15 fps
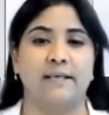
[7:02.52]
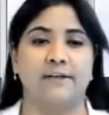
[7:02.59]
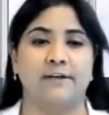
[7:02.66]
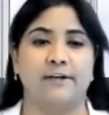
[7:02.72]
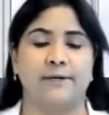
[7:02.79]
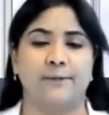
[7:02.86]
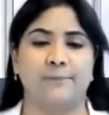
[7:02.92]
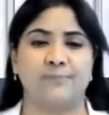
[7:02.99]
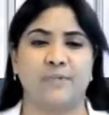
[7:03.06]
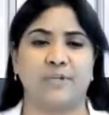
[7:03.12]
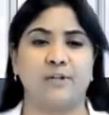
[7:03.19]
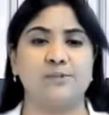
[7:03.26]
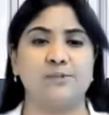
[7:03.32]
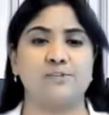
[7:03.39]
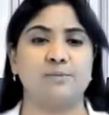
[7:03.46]
And
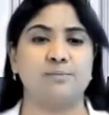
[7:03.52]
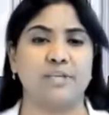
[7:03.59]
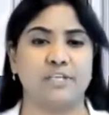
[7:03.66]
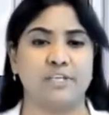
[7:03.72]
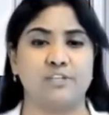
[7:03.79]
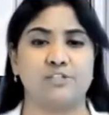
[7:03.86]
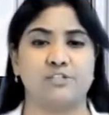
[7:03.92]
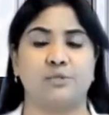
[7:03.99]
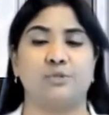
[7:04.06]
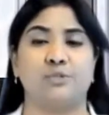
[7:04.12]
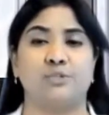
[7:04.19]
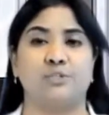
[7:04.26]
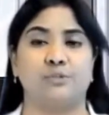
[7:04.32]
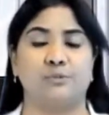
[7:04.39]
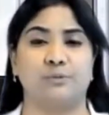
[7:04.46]
also making sure
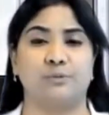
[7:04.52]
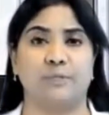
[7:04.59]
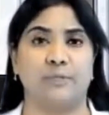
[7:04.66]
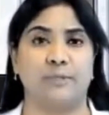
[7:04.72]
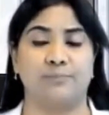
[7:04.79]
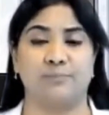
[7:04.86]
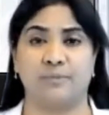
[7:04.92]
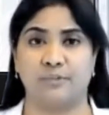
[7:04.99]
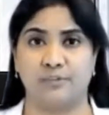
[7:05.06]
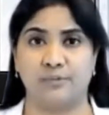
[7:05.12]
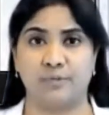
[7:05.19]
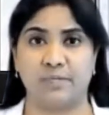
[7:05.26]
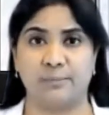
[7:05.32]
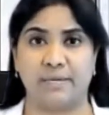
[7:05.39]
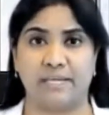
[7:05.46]
you
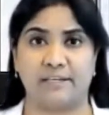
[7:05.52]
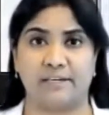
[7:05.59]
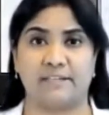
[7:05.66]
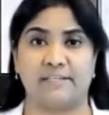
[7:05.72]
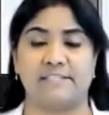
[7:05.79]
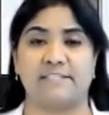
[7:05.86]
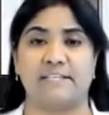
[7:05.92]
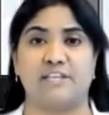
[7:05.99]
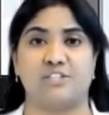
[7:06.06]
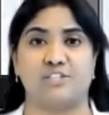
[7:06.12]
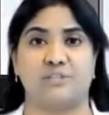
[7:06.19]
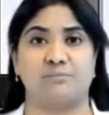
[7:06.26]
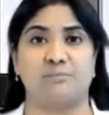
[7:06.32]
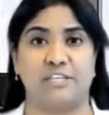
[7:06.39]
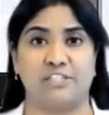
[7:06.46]
doing a bank
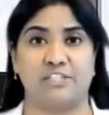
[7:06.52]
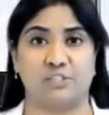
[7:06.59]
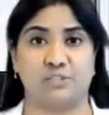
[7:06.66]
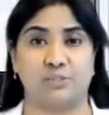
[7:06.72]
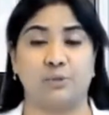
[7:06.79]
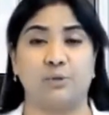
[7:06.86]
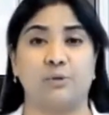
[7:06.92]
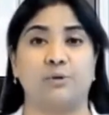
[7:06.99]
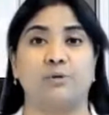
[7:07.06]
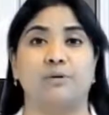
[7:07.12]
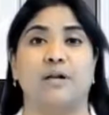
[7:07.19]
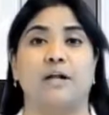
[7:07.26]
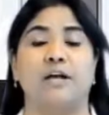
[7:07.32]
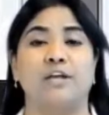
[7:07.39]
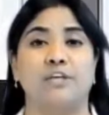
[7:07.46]
reconciliation, make sure
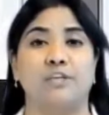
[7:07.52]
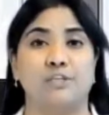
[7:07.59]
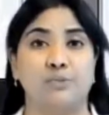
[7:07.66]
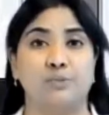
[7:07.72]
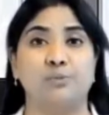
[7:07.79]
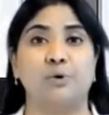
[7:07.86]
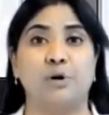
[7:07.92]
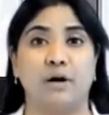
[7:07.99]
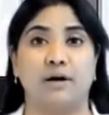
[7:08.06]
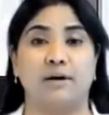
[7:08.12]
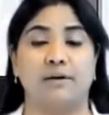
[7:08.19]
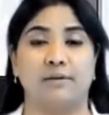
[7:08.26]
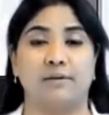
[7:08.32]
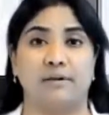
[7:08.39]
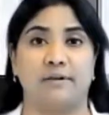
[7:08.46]
you
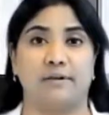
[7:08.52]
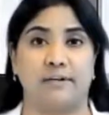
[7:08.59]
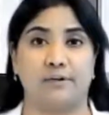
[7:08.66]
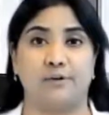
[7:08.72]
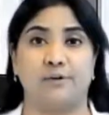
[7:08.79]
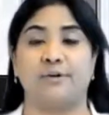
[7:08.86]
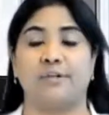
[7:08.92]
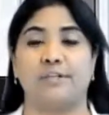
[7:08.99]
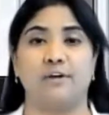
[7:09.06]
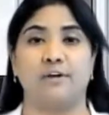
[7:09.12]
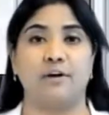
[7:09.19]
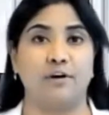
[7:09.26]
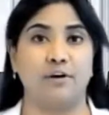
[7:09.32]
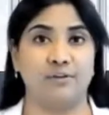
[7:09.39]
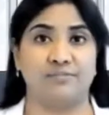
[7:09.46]
are recording
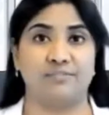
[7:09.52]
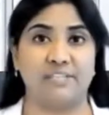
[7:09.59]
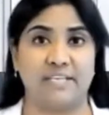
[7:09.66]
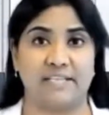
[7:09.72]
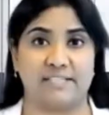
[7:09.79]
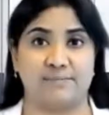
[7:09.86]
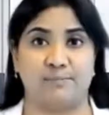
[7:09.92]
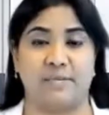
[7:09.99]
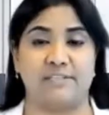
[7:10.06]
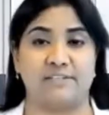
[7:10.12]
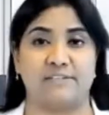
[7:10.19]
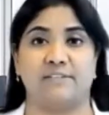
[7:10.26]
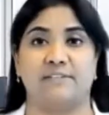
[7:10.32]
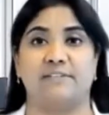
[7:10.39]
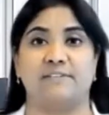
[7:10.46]
all of the
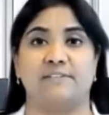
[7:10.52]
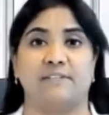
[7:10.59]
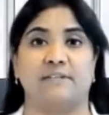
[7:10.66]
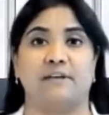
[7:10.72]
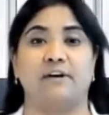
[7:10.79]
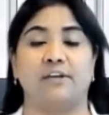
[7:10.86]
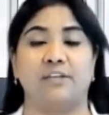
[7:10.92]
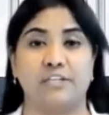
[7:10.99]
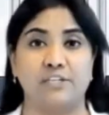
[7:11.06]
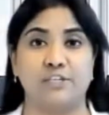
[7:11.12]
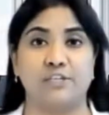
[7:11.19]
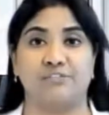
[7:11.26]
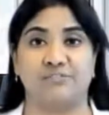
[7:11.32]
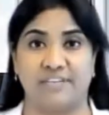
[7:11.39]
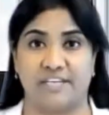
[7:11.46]
expenses in
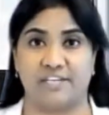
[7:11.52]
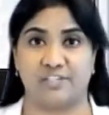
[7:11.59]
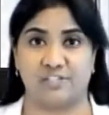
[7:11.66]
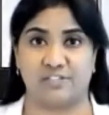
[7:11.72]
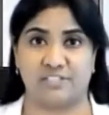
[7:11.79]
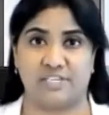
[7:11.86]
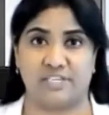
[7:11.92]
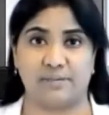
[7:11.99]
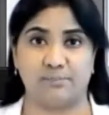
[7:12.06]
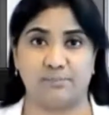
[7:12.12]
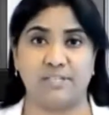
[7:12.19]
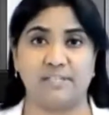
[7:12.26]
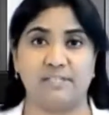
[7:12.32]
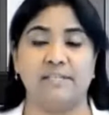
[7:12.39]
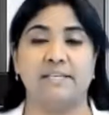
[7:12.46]
your financial
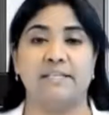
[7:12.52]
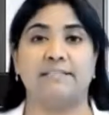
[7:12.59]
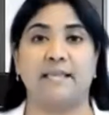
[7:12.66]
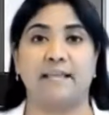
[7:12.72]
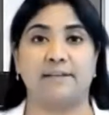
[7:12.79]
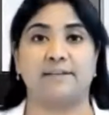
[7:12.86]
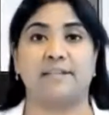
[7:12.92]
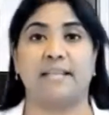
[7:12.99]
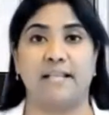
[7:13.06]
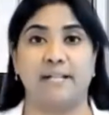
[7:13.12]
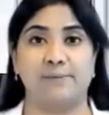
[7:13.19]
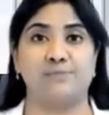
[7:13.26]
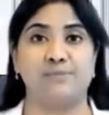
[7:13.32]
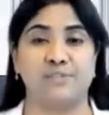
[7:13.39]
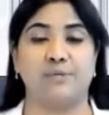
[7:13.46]
statement. That
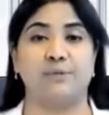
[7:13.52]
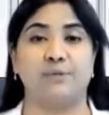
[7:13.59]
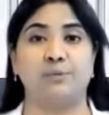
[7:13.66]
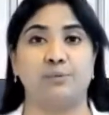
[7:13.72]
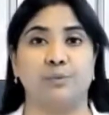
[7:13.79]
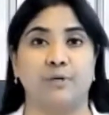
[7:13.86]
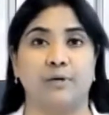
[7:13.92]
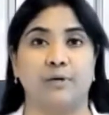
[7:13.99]
helps you